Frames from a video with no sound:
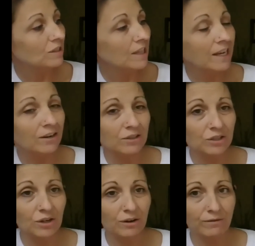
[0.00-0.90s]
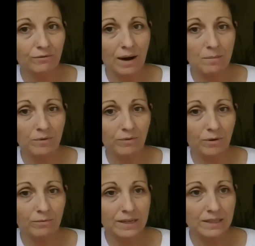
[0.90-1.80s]
Slinger served right
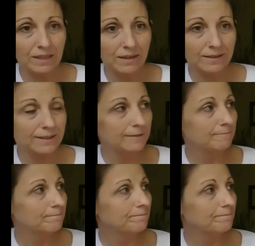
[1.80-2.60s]
before recess.